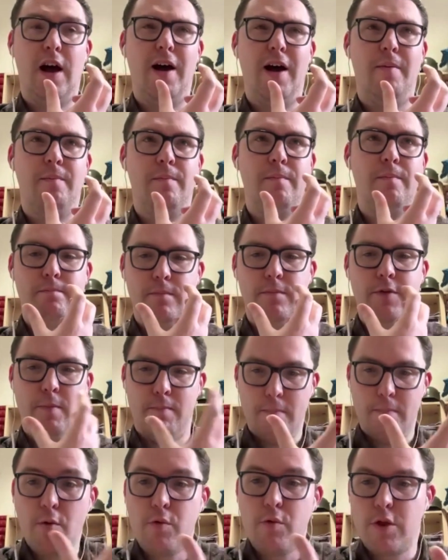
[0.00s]

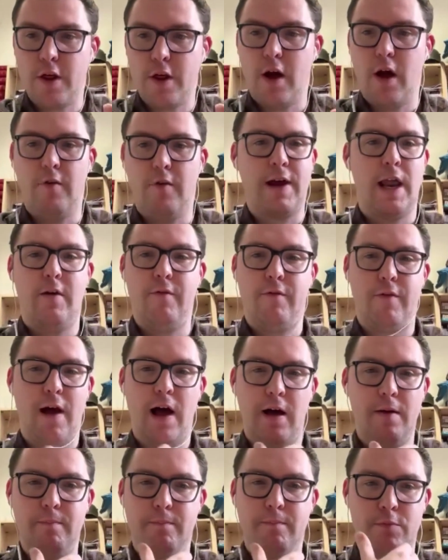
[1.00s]
the motor of kind of
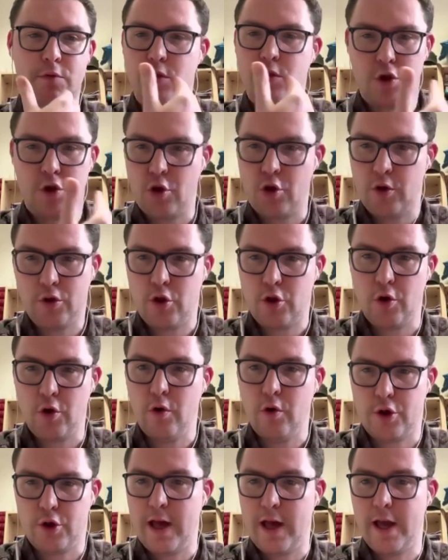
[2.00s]

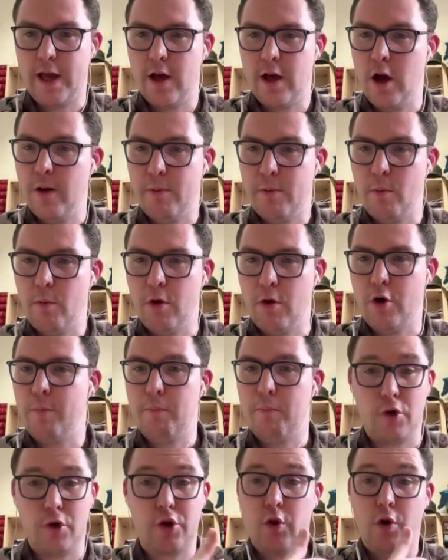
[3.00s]
George Herbert
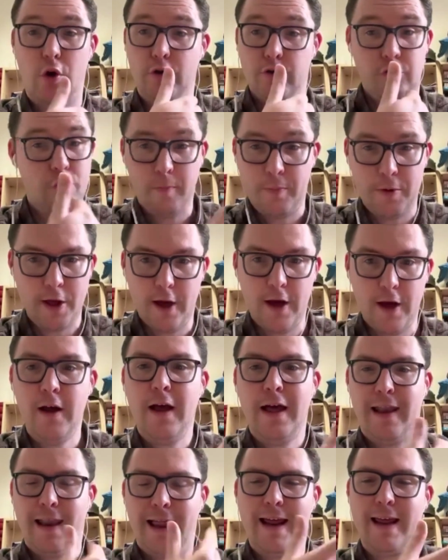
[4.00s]
Walker Bush or W.
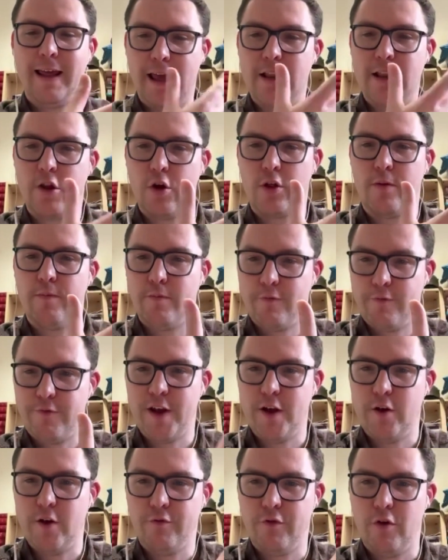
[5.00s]
Like it doesn't
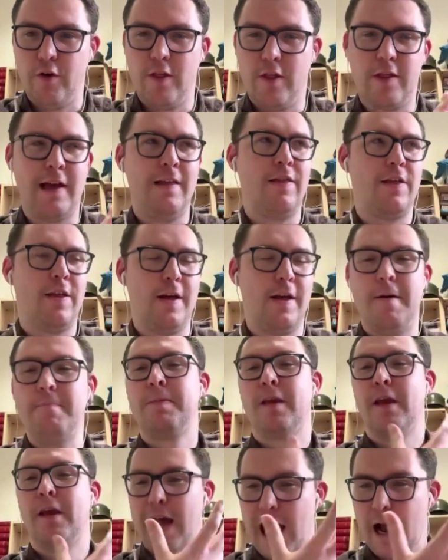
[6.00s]
feel front and
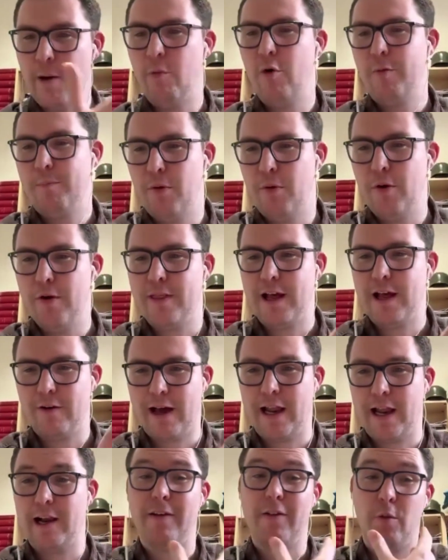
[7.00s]
center. I would point
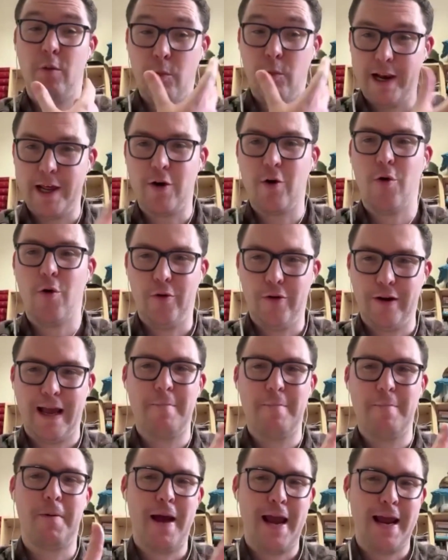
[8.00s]
out kind of like the Willie Horton
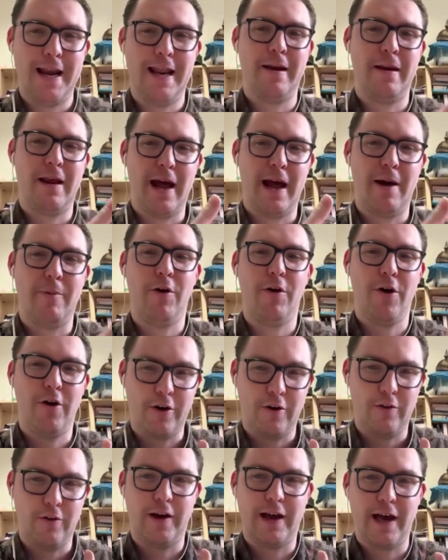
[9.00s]
campaign, and then I would
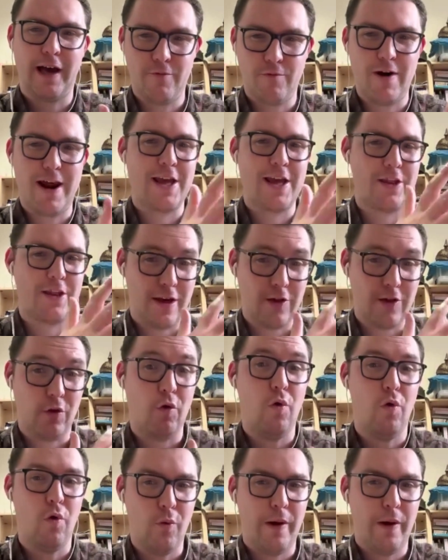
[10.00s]
argue that kind of race is
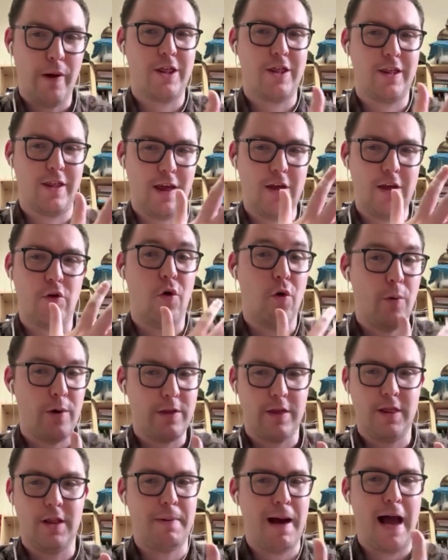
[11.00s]
always
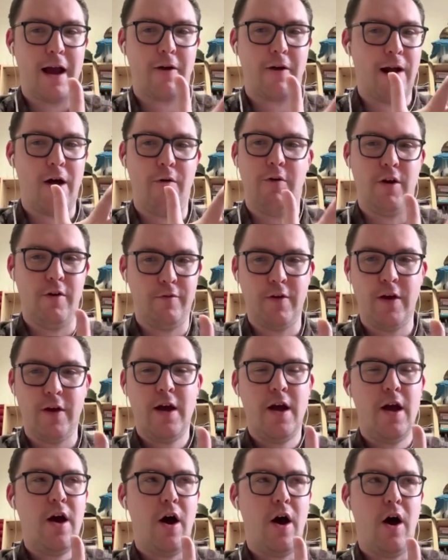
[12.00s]
in the background of
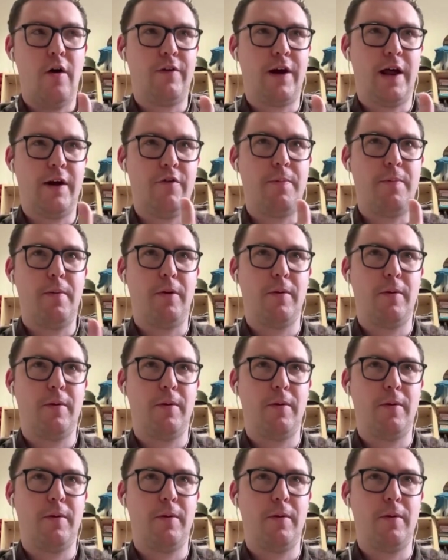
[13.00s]
kind of